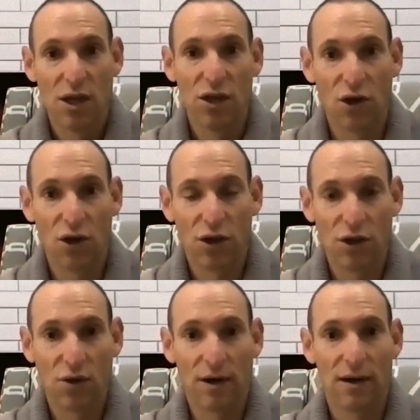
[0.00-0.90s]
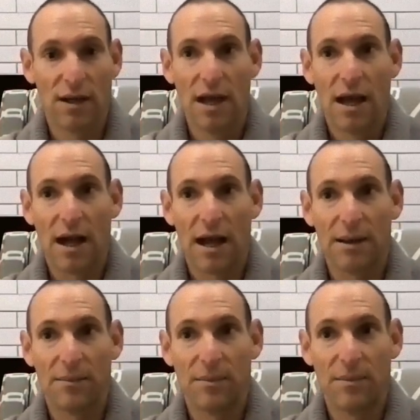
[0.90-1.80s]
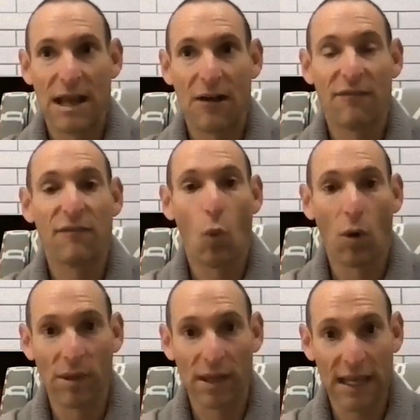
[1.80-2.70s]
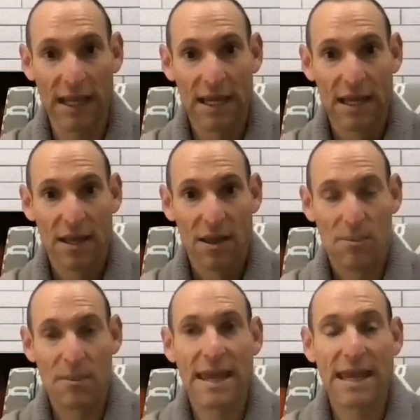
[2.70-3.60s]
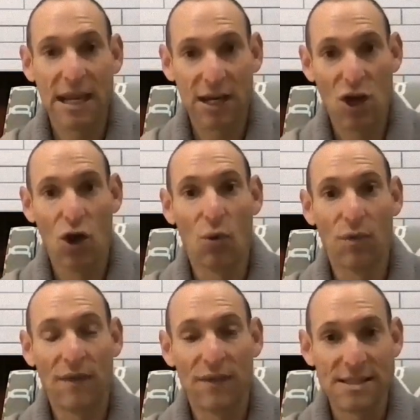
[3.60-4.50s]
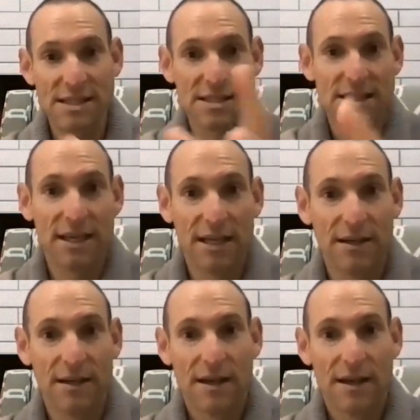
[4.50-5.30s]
You're now formally making it known that this is the